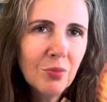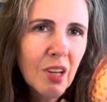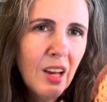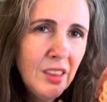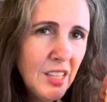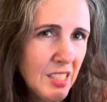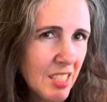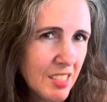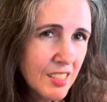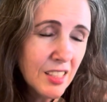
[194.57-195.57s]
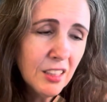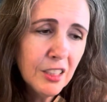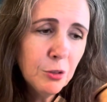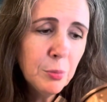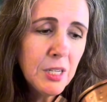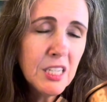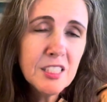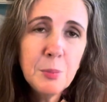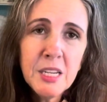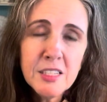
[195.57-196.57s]
i think this is a little bit
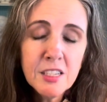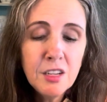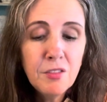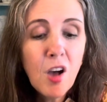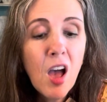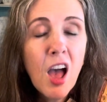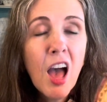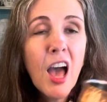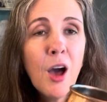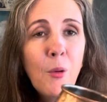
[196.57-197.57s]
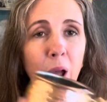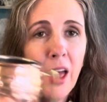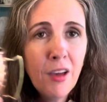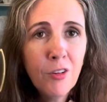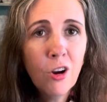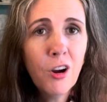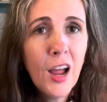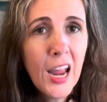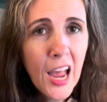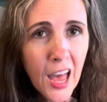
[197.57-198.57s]
expensive However,
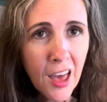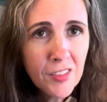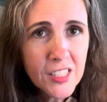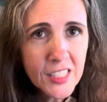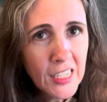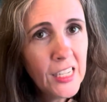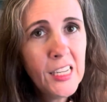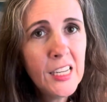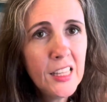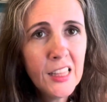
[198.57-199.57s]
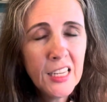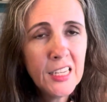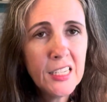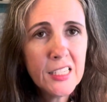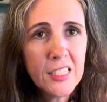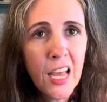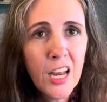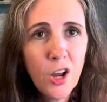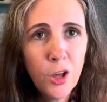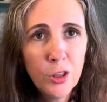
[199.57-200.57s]
I have seen these
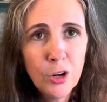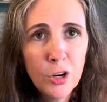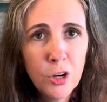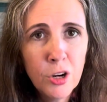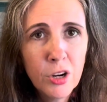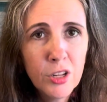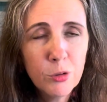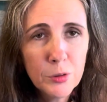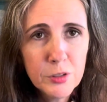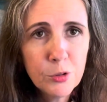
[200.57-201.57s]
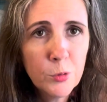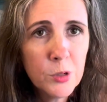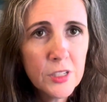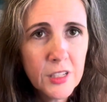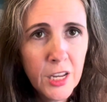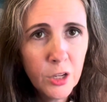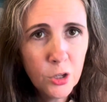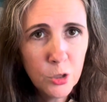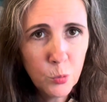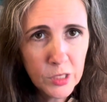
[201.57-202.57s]
at other thrift stores and
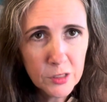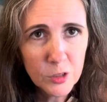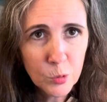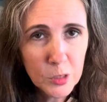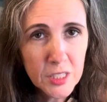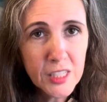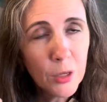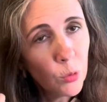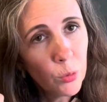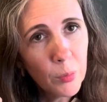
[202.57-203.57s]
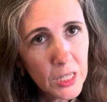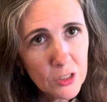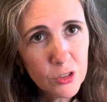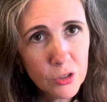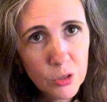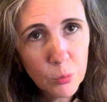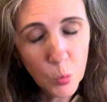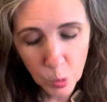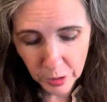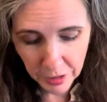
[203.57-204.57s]
Goodwill stores that were much
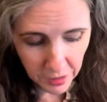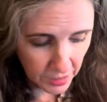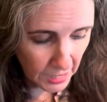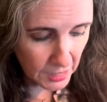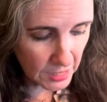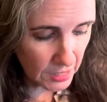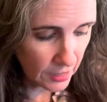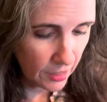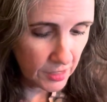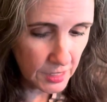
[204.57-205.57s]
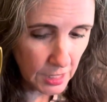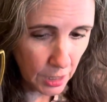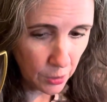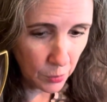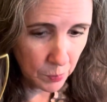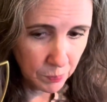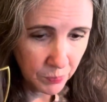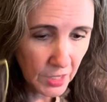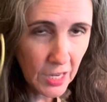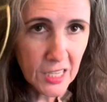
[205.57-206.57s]
more than this. So
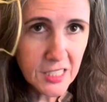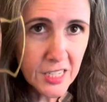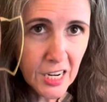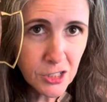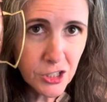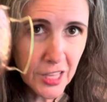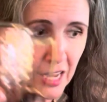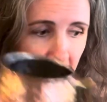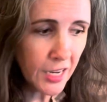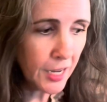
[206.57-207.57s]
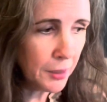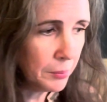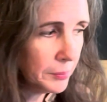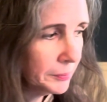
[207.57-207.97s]
I snatched that up.